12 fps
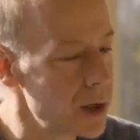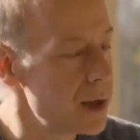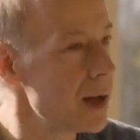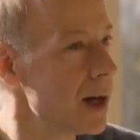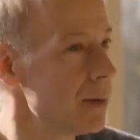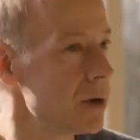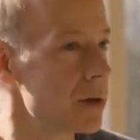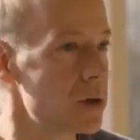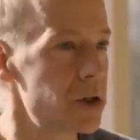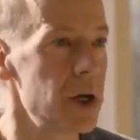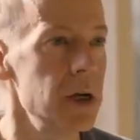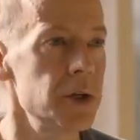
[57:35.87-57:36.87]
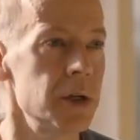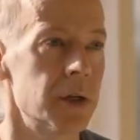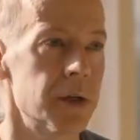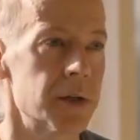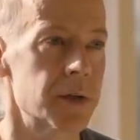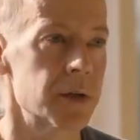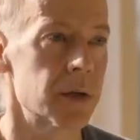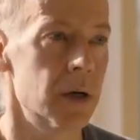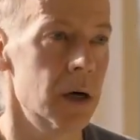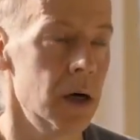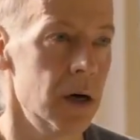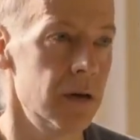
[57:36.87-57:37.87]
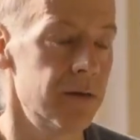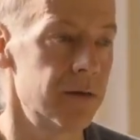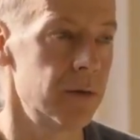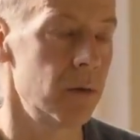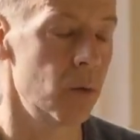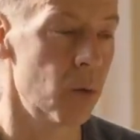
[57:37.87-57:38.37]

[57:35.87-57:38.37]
inhabit the changingness of